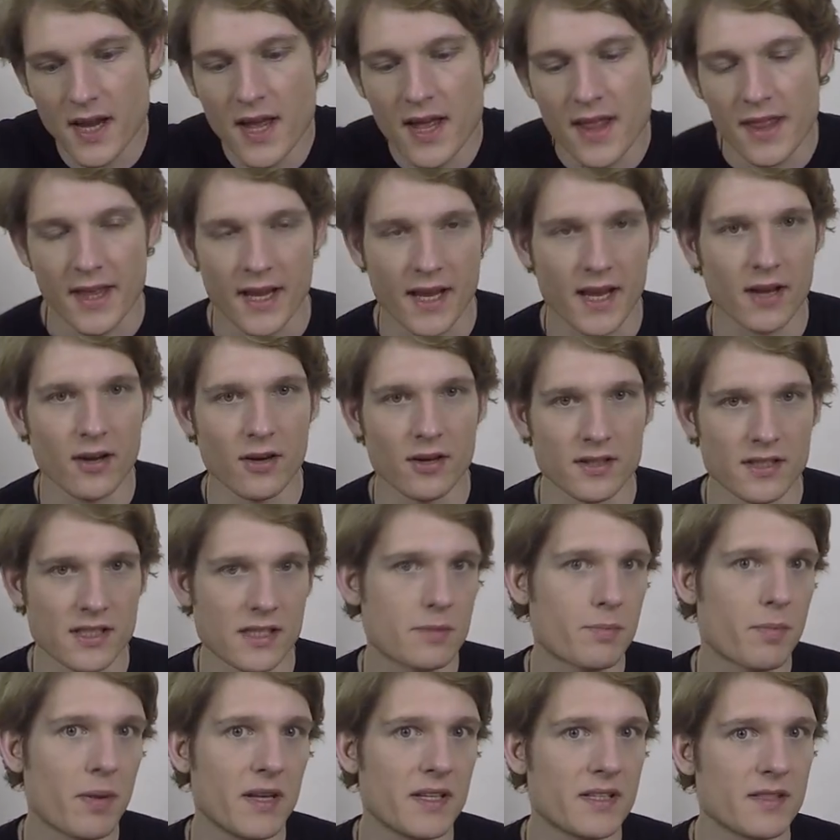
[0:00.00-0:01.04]
they cannot
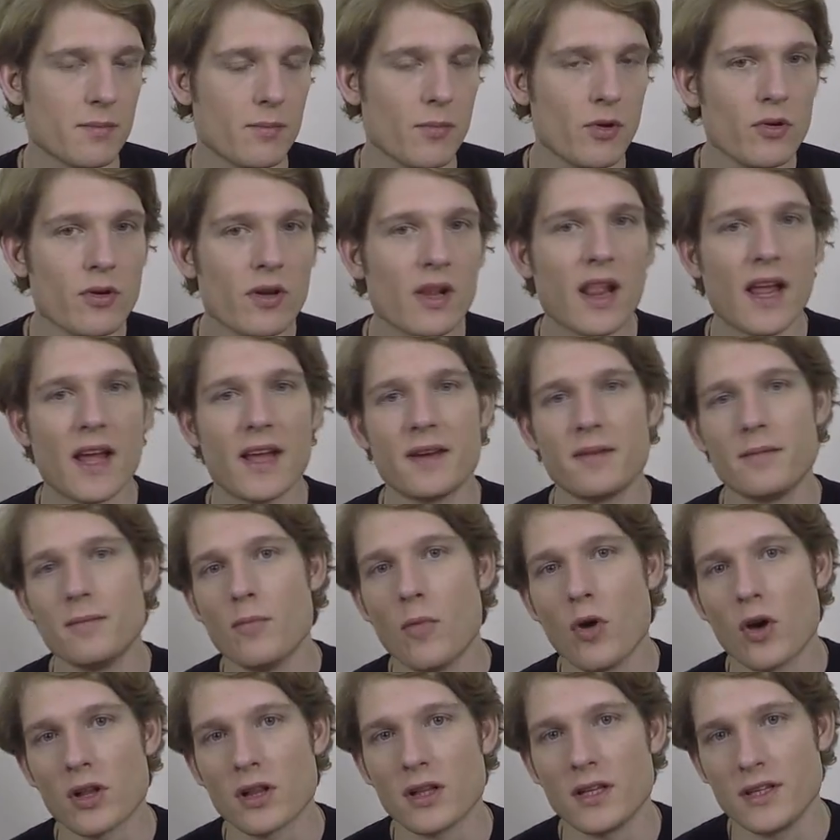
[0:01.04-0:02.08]
displace a Moon Clan
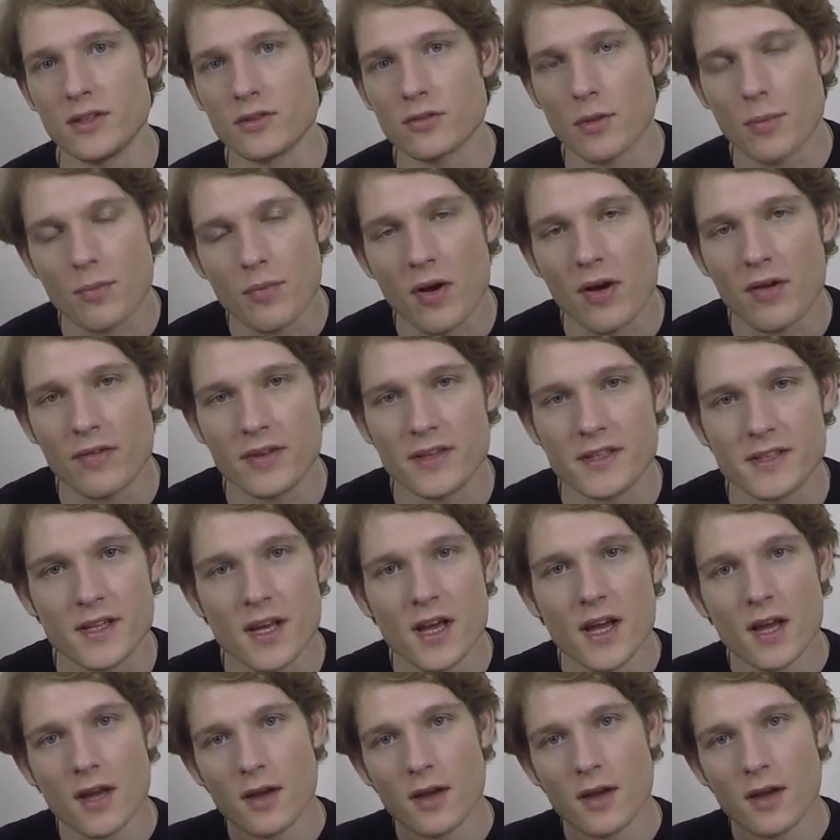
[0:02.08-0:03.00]
model into a province